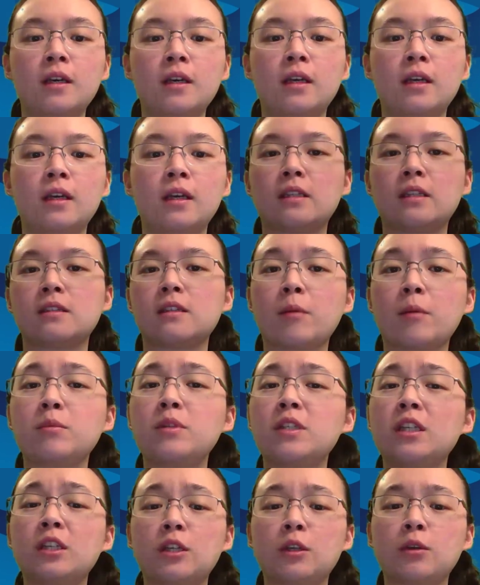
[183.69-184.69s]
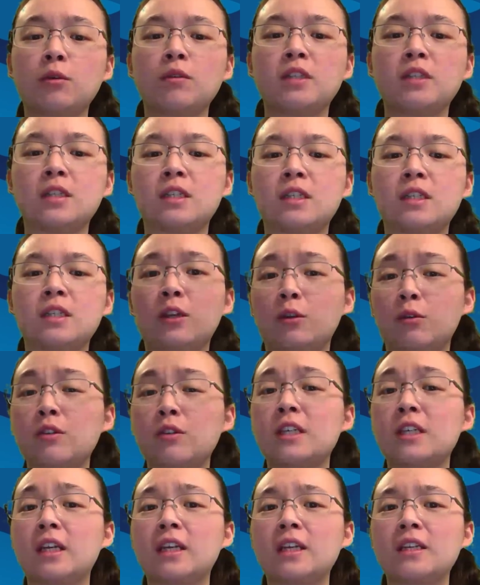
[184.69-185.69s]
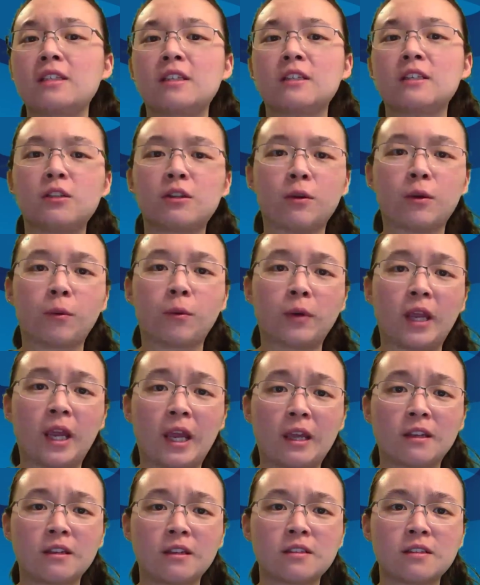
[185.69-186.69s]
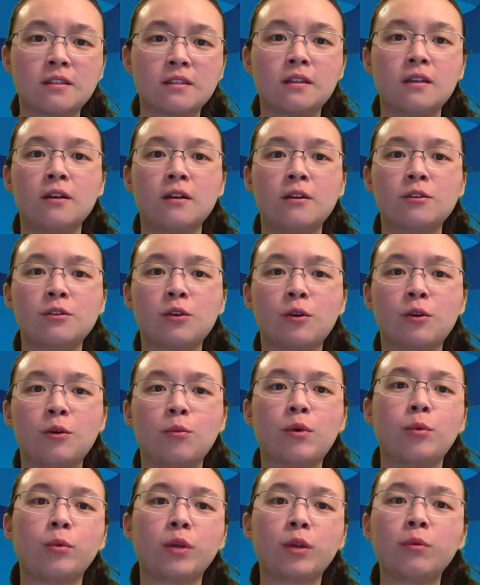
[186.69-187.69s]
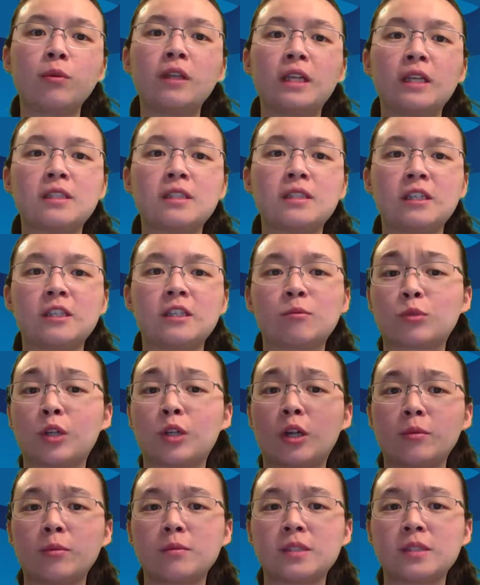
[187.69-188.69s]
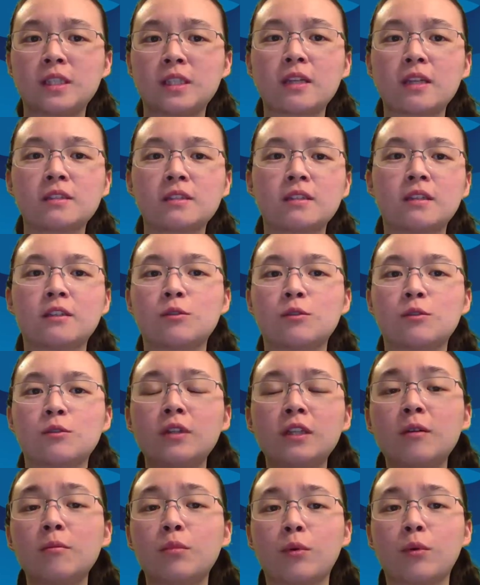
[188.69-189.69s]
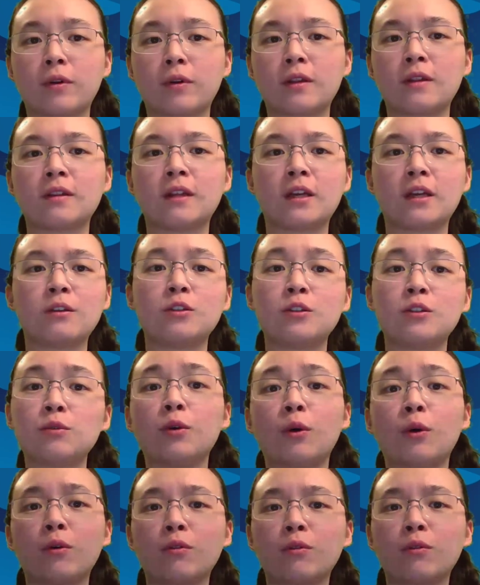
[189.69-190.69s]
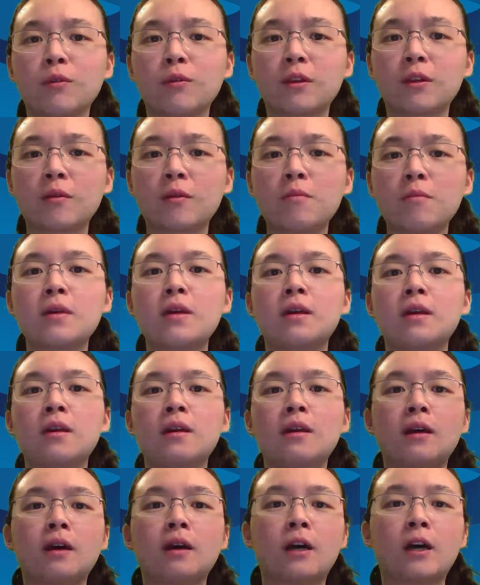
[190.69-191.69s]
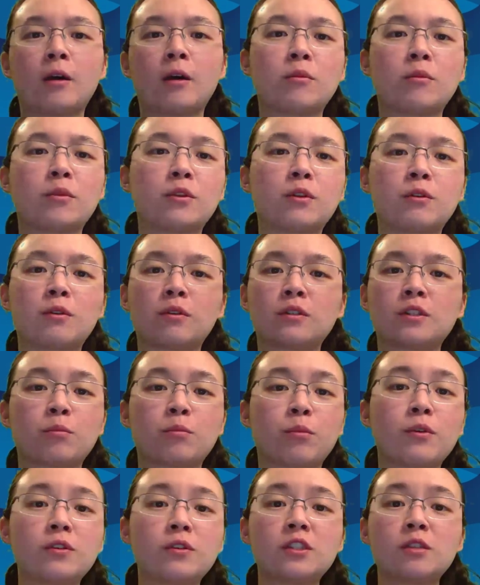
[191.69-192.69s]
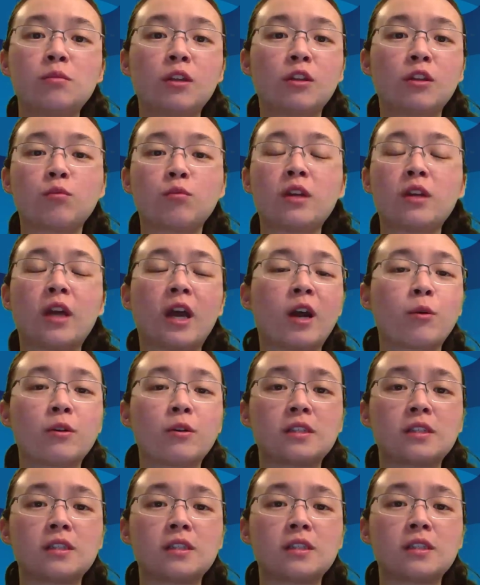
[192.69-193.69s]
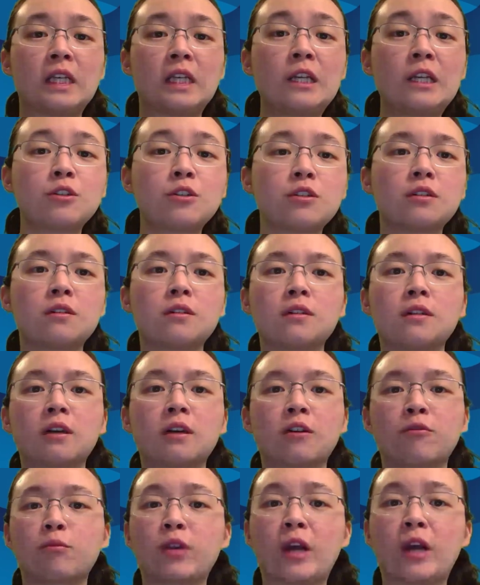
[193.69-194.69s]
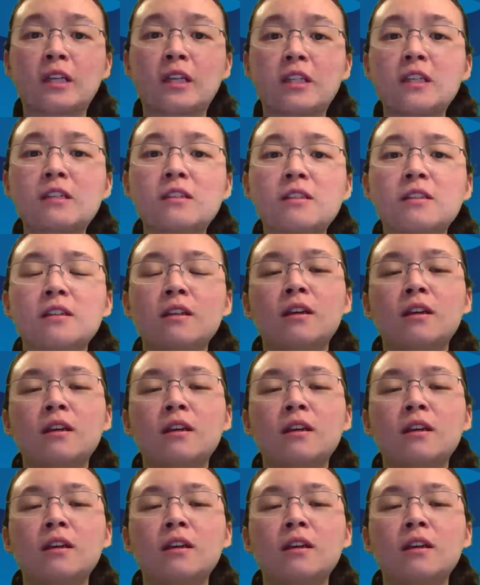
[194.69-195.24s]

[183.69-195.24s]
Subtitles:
It's up to you to take your studies into your own hands. So when we release these problem sets, it's really important that you do go through them. They're supposed to be 3 hours each of practice.